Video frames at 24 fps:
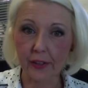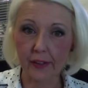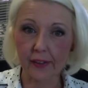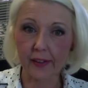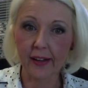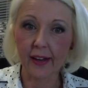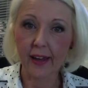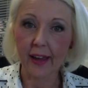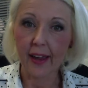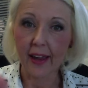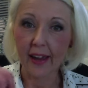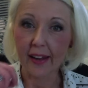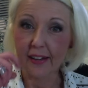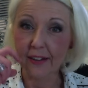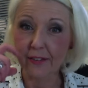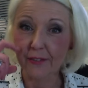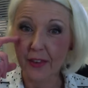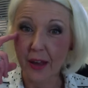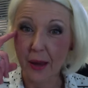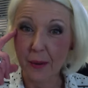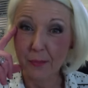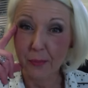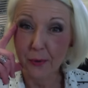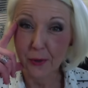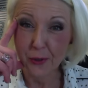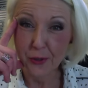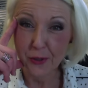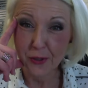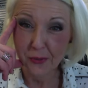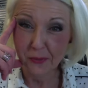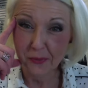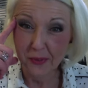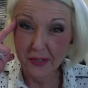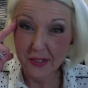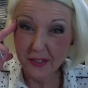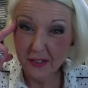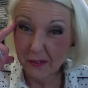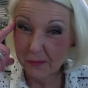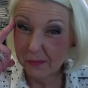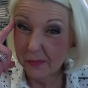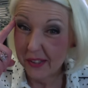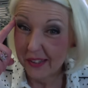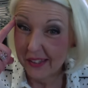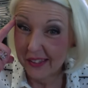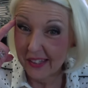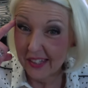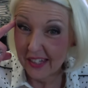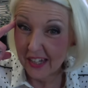and if that person wants to
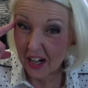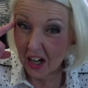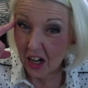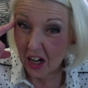be the